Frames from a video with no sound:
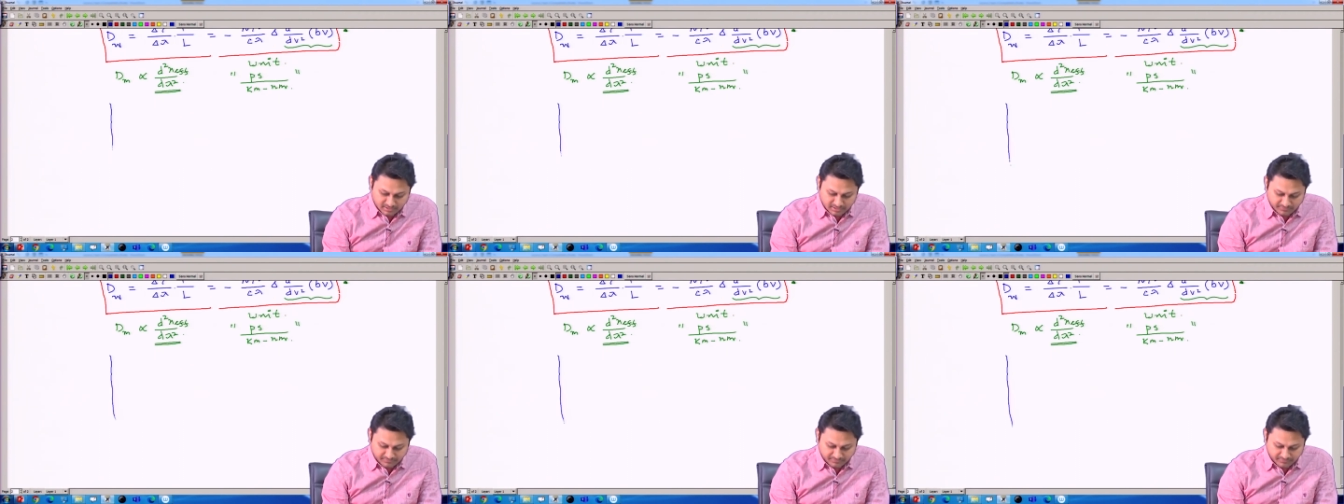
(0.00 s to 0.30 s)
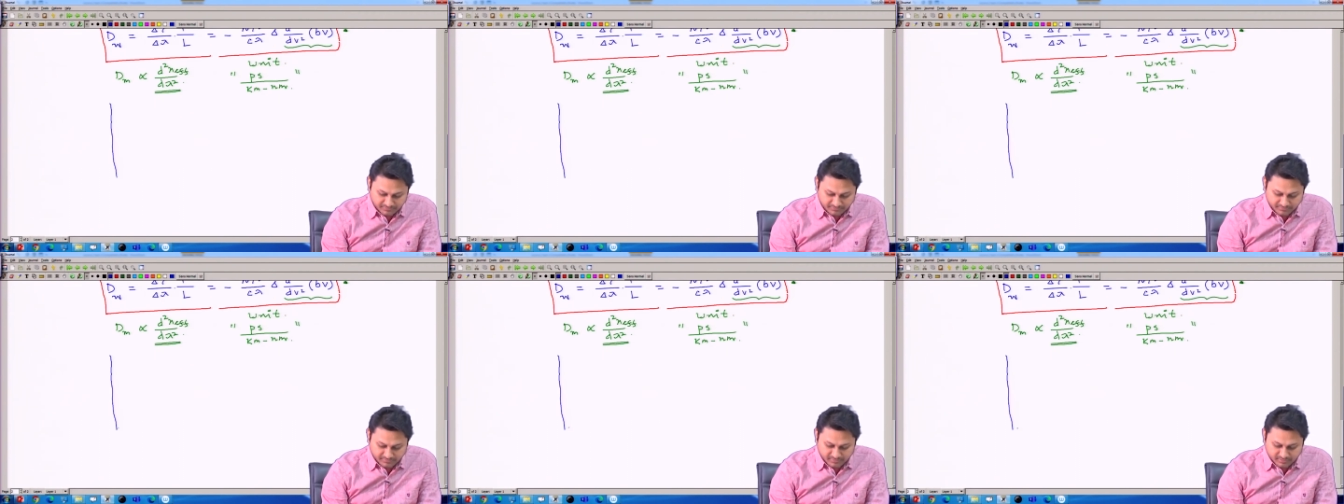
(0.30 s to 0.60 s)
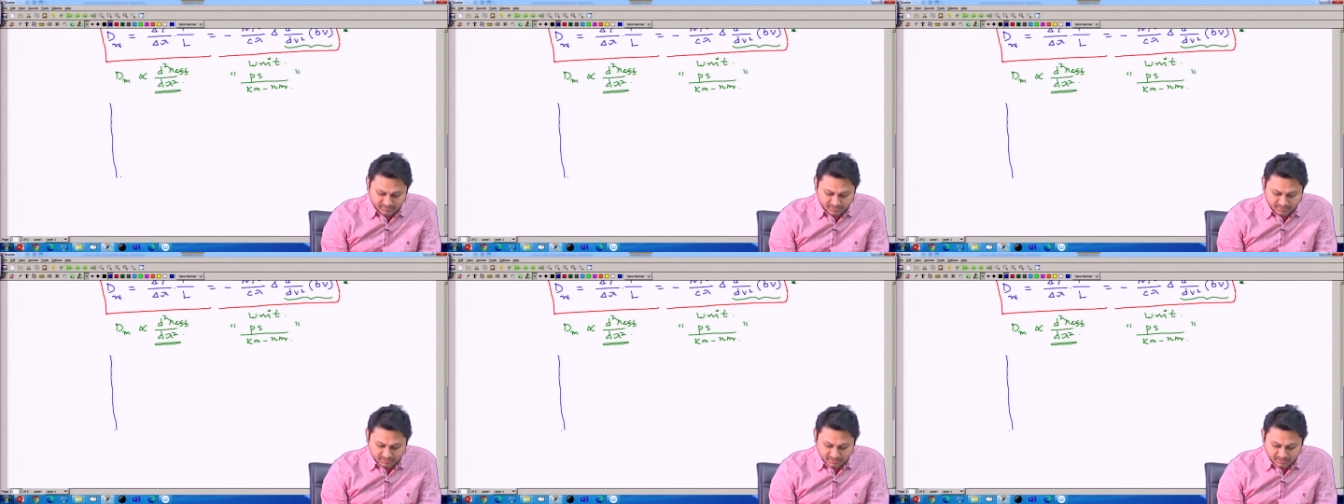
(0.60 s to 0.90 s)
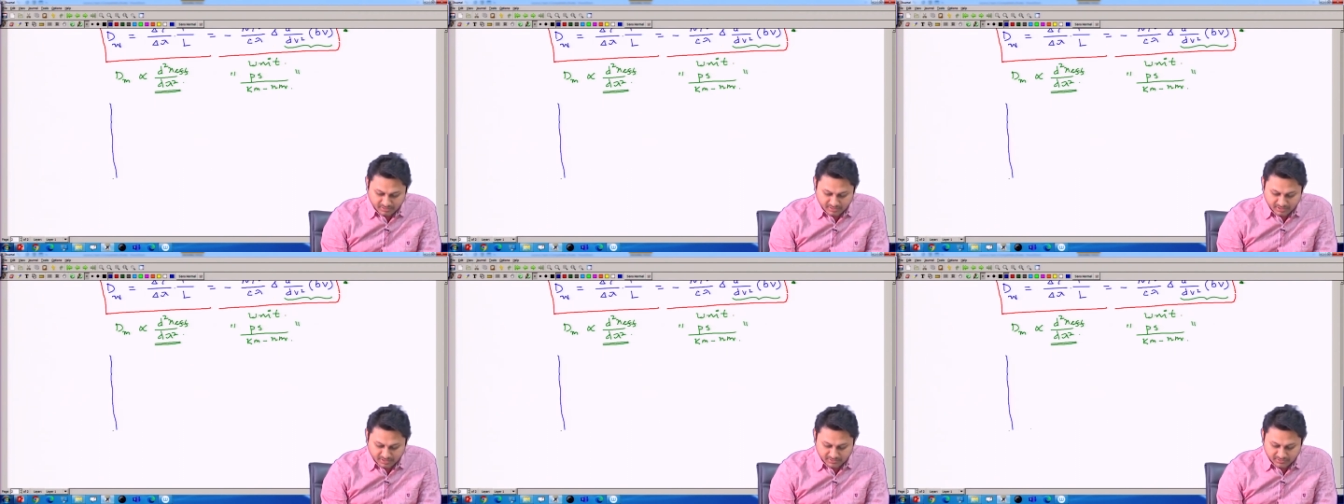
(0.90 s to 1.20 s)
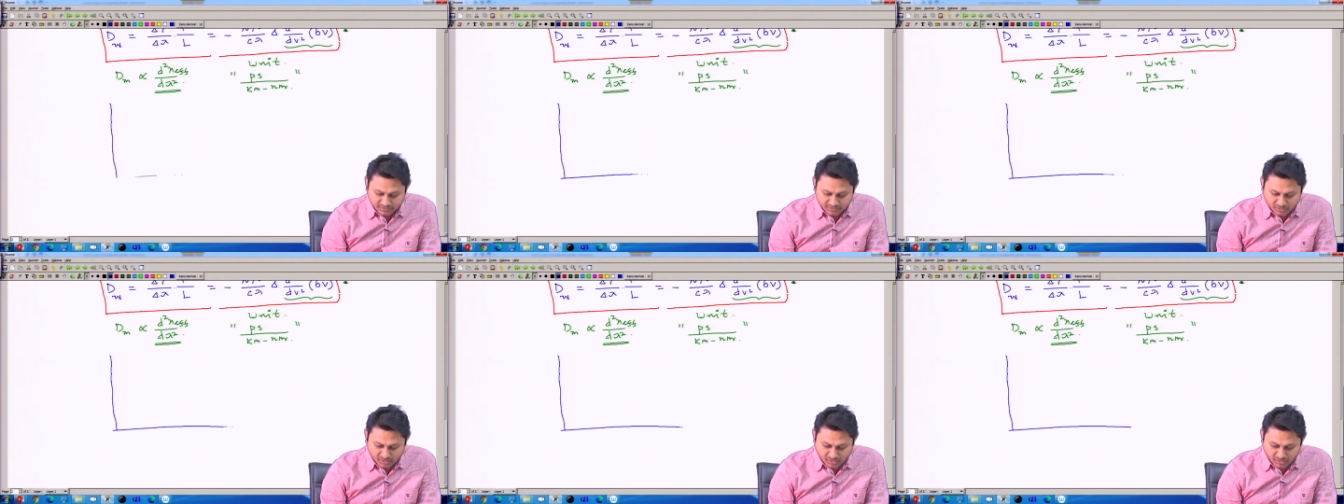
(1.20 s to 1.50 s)
if I
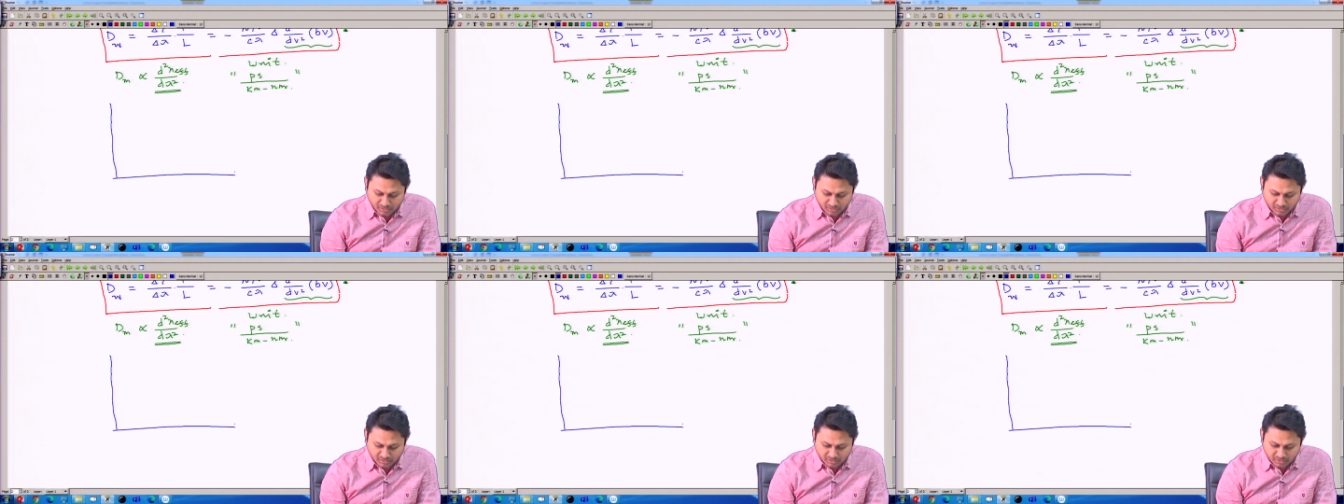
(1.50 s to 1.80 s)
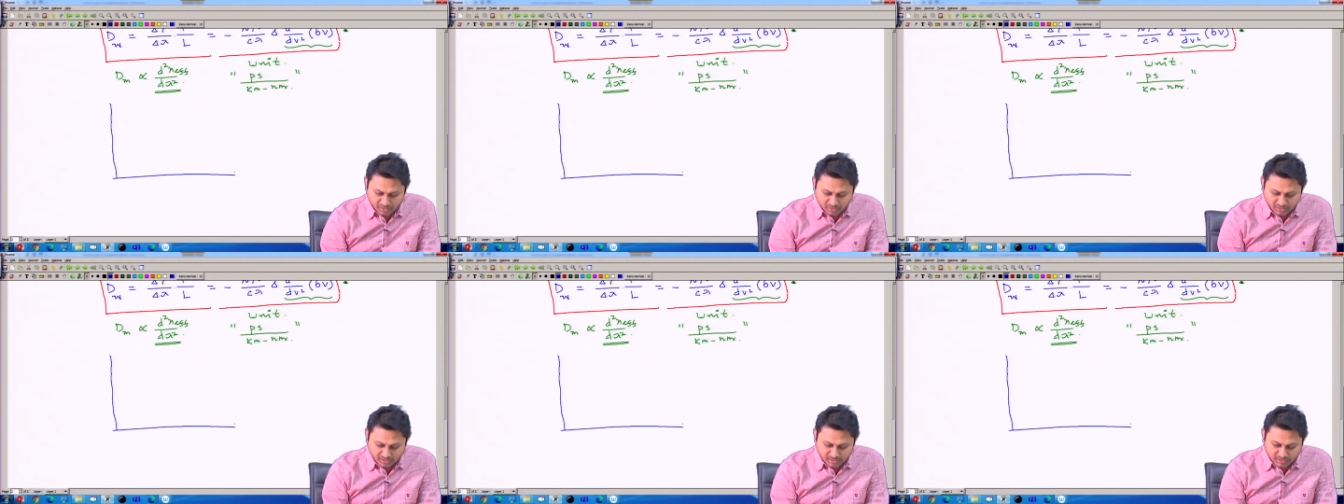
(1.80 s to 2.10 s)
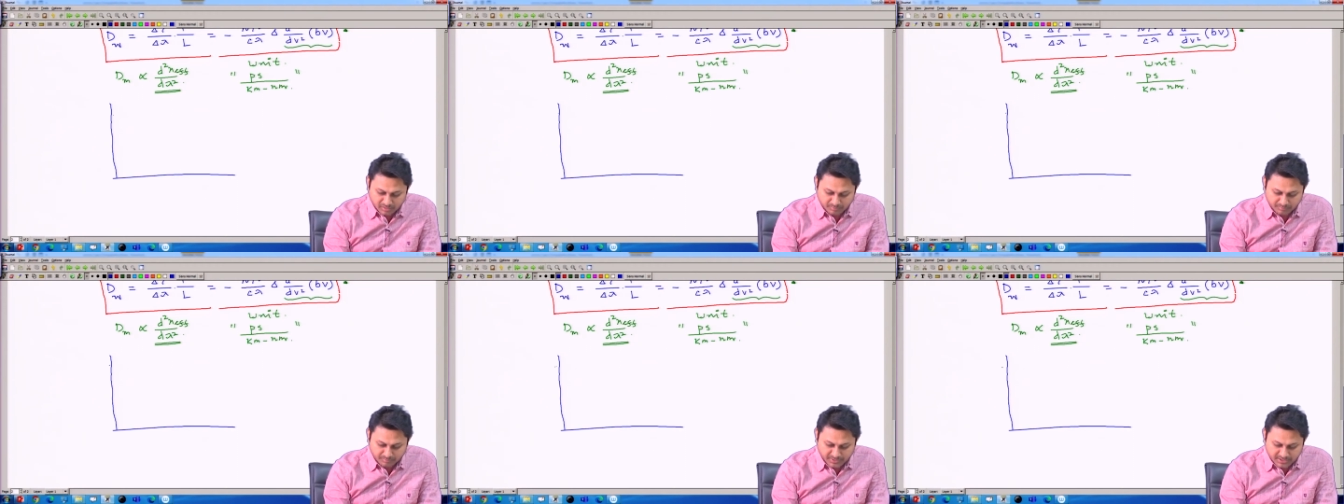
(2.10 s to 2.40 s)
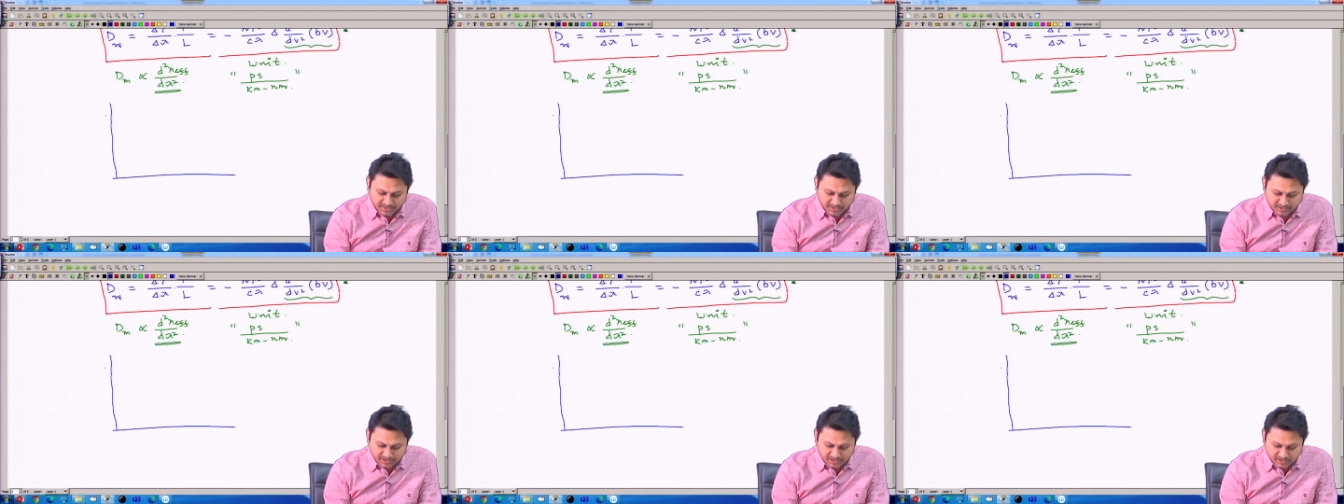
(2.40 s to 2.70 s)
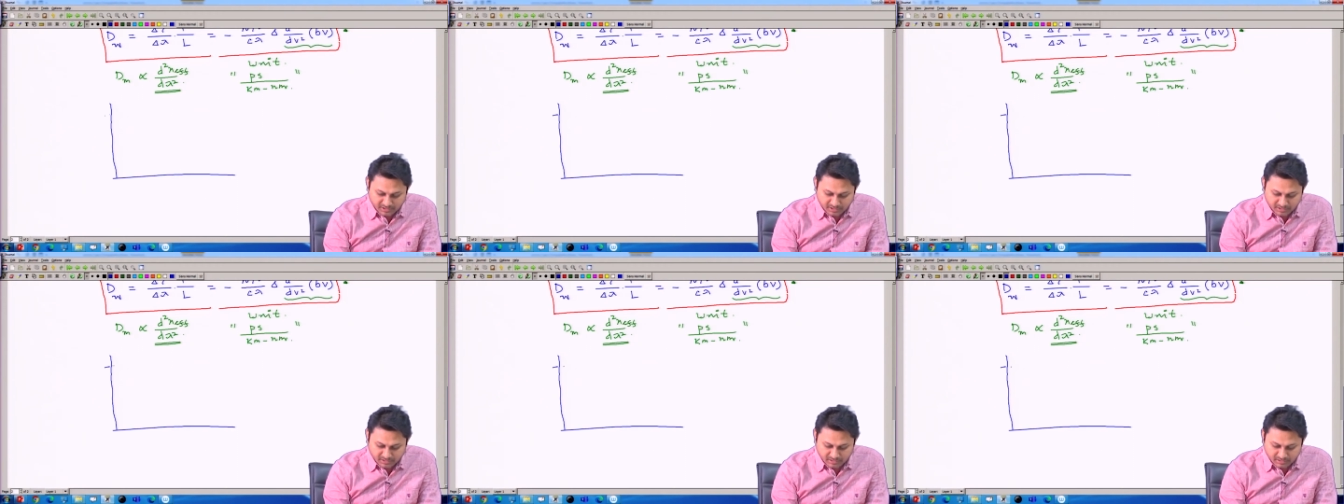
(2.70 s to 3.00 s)
draw a
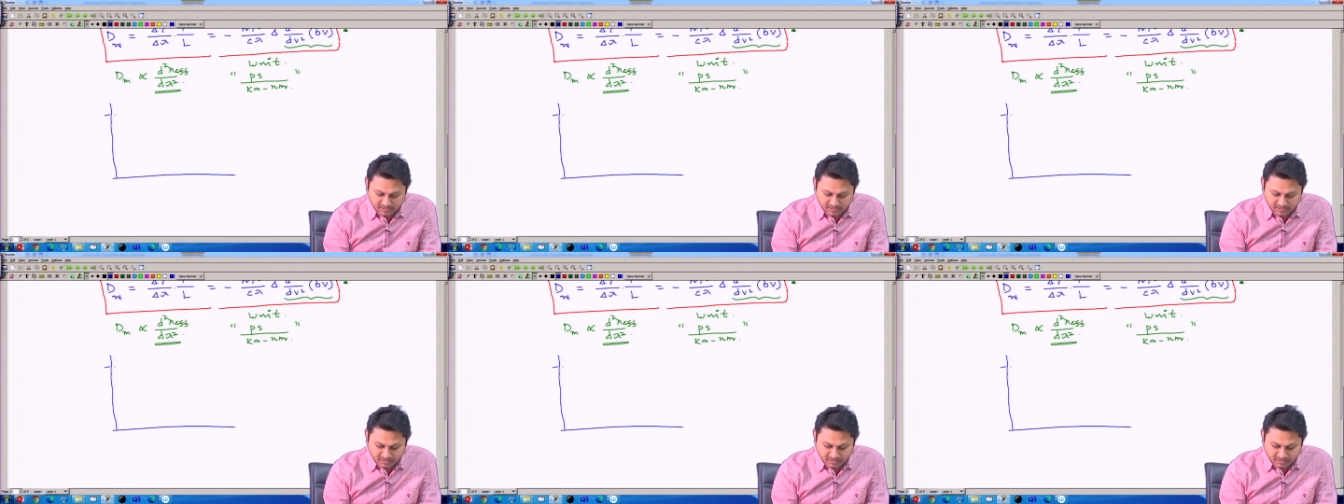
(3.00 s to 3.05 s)
picture